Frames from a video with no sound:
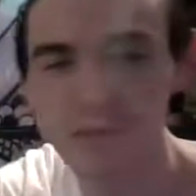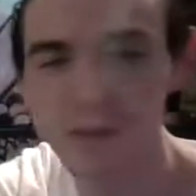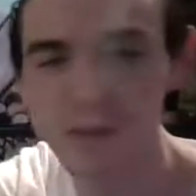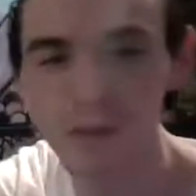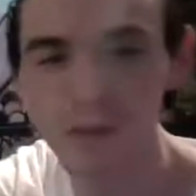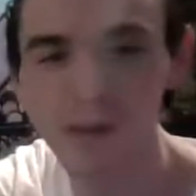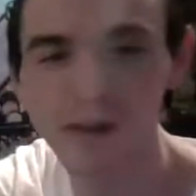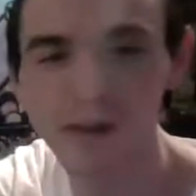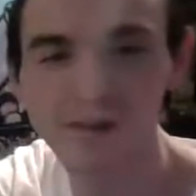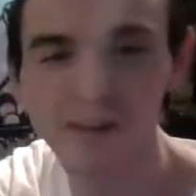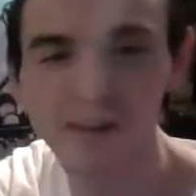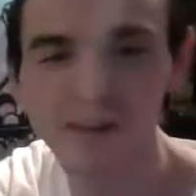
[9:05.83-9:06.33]

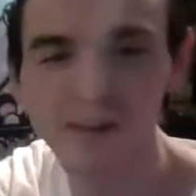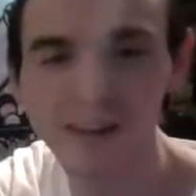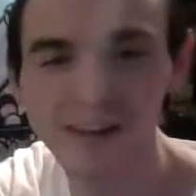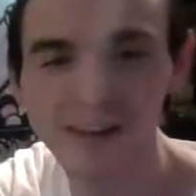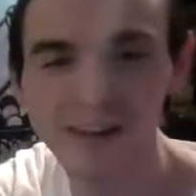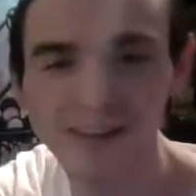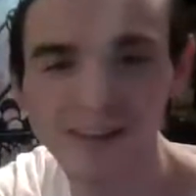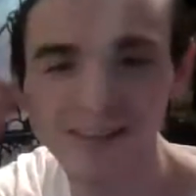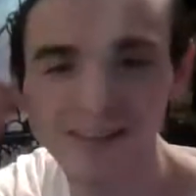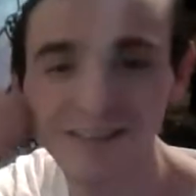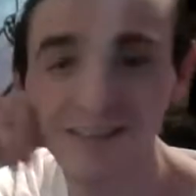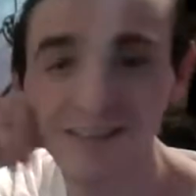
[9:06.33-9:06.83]
whoever it
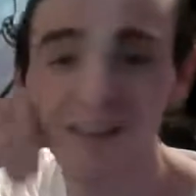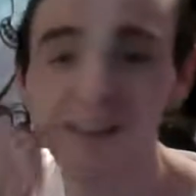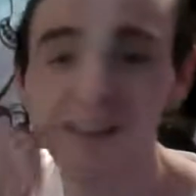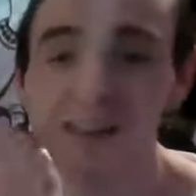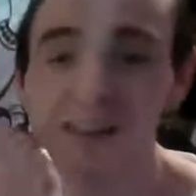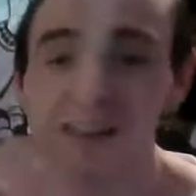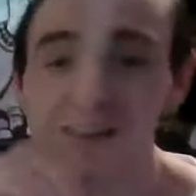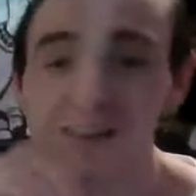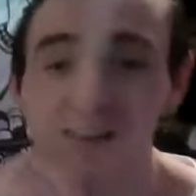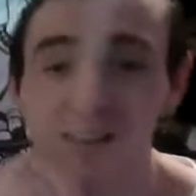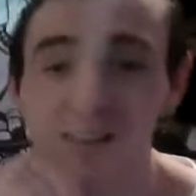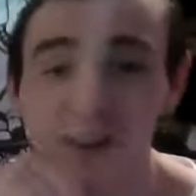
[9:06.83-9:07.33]
is,
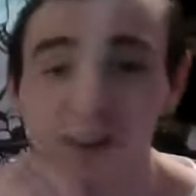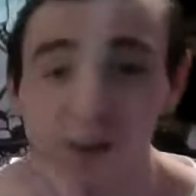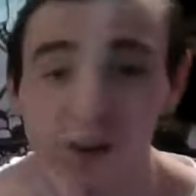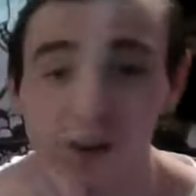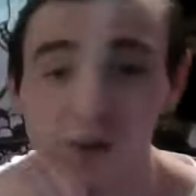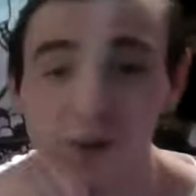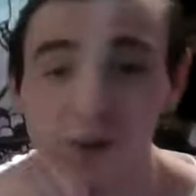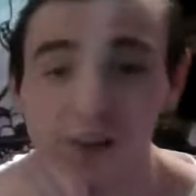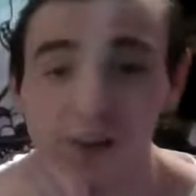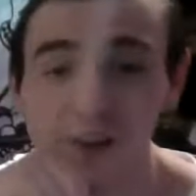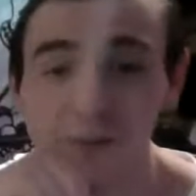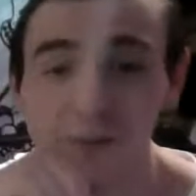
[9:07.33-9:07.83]
they're
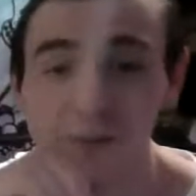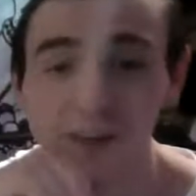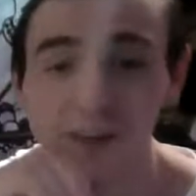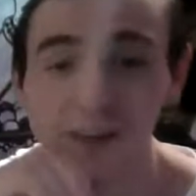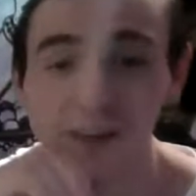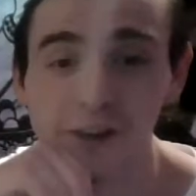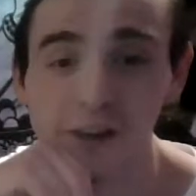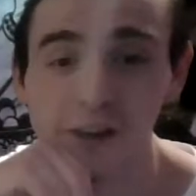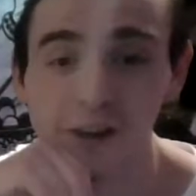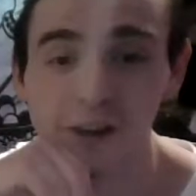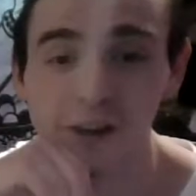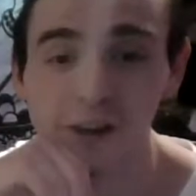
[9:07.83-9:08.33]
going to
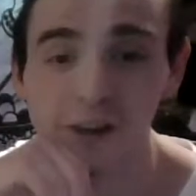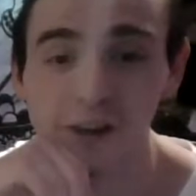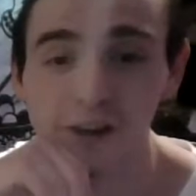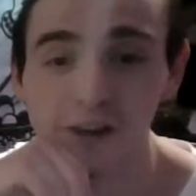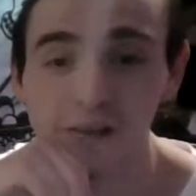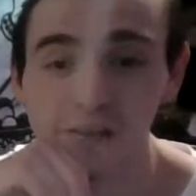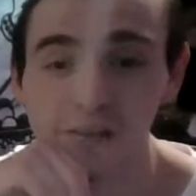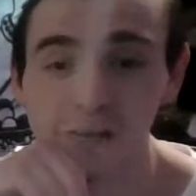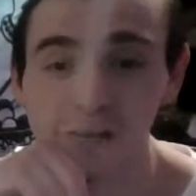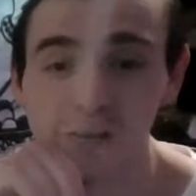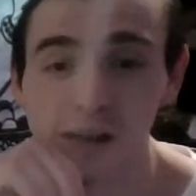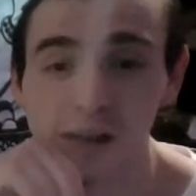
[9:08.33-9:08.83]
make your
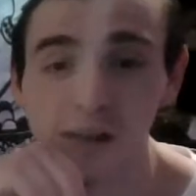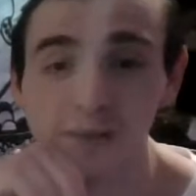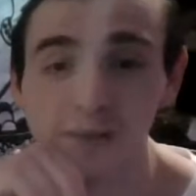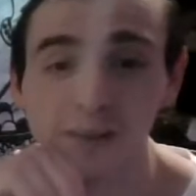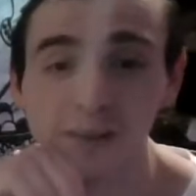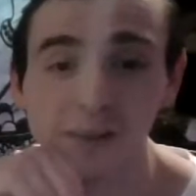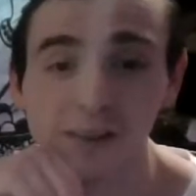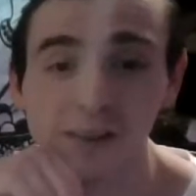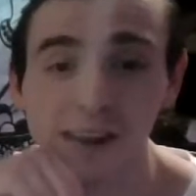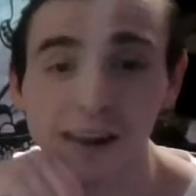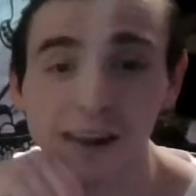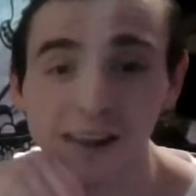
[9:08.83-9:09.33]
life a
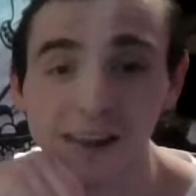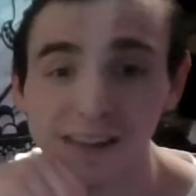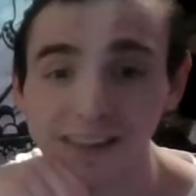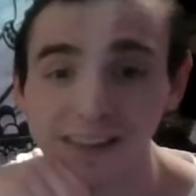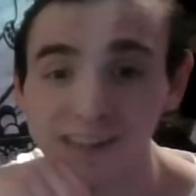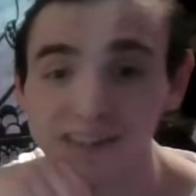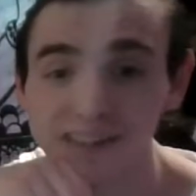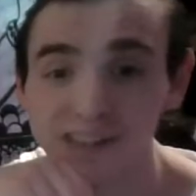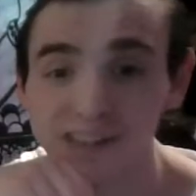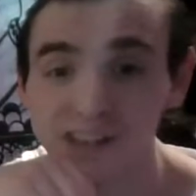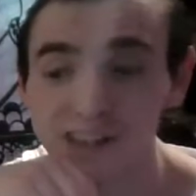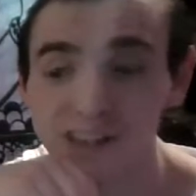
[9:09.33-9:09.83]
lot
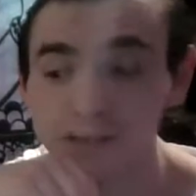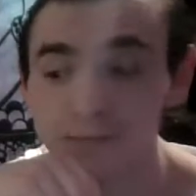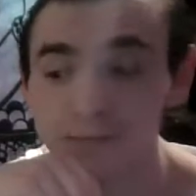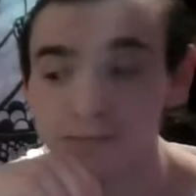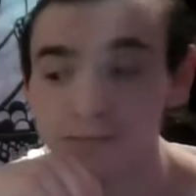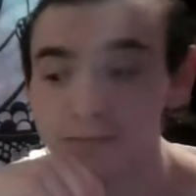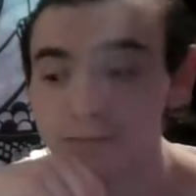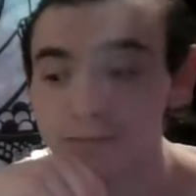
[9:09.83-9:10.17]
easier.